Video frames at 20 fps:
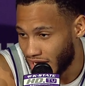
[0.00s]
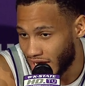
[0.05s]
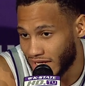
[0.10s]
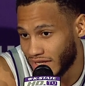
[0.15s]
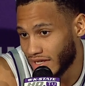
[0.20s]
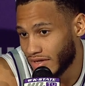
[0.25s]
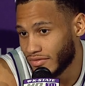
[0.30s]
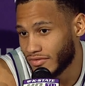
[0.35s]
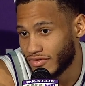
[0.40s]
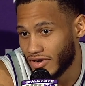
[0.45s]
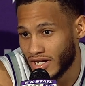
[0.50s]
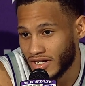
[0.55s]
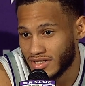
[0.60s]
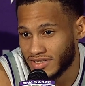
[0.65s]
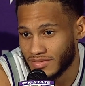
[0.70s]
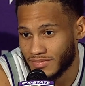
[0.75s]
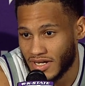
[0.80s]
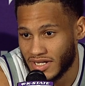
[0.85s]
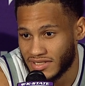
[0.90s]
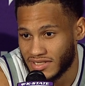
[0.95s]
I give credit
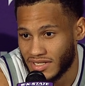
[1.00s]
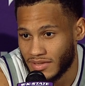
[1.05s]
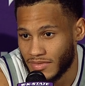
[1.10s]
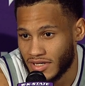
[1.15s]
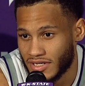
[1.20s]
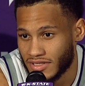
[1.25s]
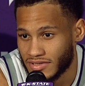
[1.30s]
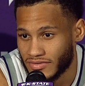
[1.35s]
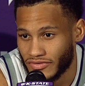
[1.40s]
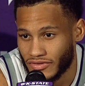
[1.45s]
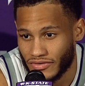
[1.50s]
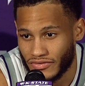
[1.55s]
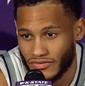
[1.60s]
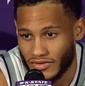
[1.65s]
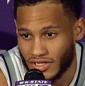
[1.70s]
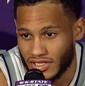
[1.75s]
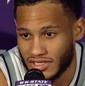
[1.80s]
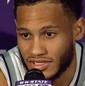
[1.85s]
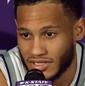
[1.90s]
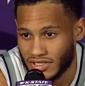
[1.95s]
to my teammates for
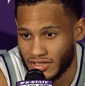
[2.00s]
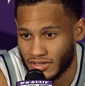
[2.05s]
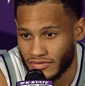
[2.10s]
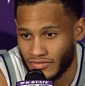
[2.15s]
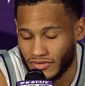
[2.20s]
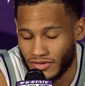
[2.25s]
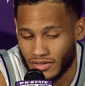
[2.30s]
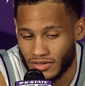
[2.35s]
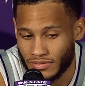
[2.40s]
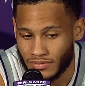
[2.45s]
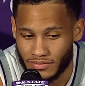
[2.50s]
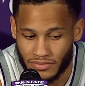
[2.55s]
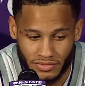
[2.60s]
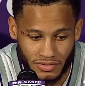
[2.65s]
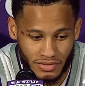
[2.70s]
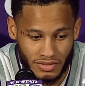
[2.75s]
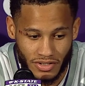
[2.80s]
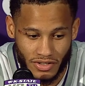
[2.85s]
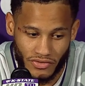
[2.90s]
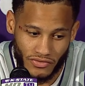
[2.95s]
finishing from
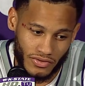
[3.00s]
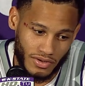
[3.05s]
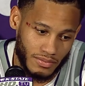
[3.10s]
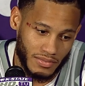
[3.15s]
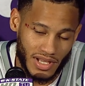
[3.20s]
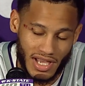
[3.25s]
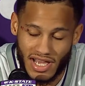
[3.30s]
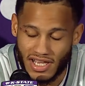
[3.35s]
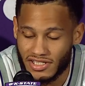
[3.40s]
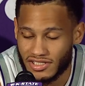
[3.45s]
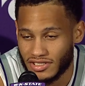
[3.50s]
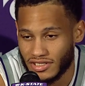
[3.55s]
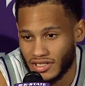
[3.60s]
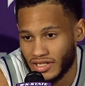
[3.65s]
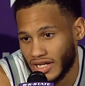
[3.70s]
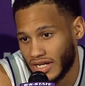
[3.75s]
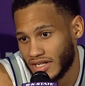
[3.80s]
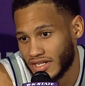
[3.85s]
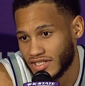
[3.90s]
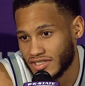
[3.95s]
from last year
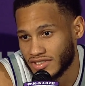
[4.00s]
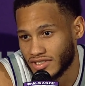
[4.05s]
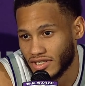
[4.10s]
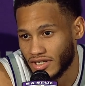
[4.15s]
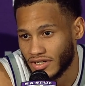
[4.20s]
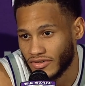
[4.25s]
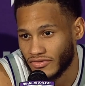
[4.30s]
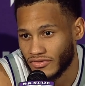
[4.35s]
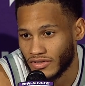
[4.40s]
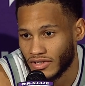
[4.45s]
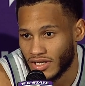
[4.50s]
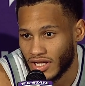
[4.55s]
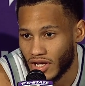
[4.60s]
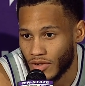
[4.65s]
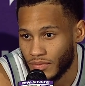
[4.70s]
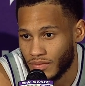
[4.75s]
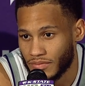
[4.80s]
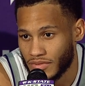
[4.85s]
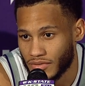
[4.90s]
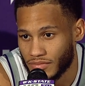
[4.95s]
and this year for
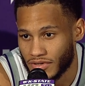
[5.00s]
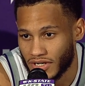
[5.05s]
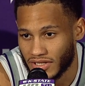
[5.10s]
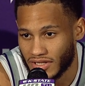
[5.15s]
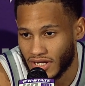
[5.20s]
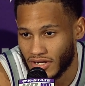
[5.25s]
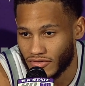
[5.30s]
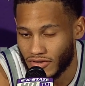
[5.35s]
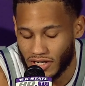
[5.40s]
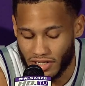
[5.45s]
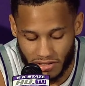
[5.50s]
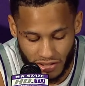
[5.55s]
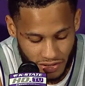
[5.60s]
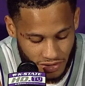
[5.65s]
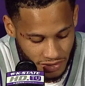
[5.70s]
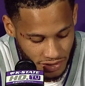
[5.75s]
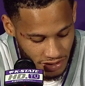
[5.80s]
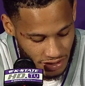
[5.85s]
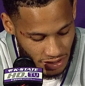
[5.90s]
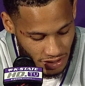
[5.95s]
helping me break that record.
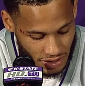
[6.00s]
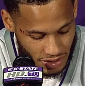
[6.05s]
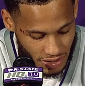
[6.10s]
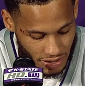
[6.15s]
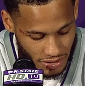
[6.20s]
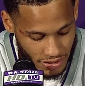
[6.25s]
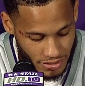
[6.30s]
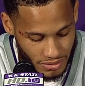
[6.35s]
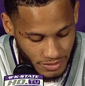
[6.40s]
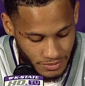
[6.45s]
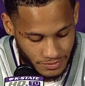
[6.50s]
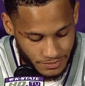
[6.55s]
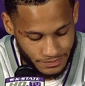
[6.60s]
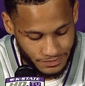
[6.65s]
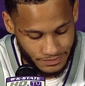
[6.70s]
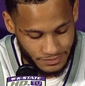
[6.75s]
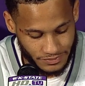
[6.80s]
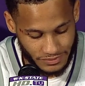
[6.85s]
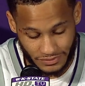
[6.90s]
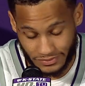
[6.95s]
Um,
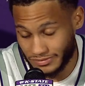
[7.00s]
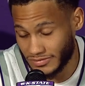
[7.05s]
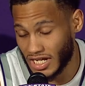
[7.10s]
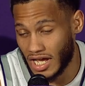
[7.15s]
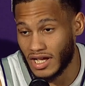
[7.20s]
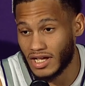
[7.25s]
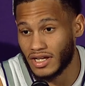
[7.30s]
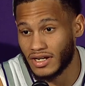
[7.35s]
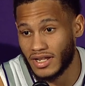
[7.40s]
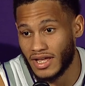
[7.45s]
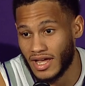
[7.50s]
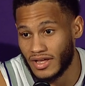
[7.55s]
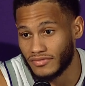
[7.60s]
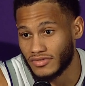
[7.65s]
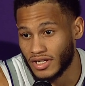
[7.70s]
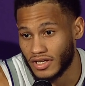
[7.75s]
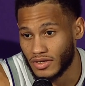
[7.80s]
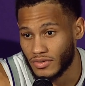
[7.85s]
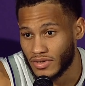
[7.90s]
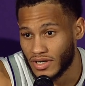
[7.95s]
I couldn't have
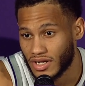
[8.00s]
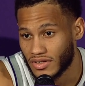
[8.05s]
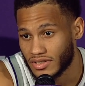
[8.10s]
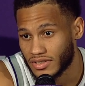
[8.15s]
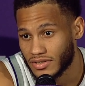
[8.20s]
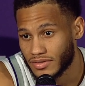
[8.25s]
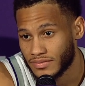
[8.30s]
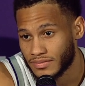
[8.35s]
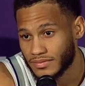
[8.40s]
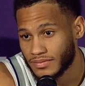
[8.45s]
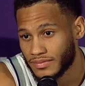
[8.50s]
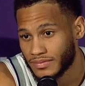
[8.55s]
done it without them.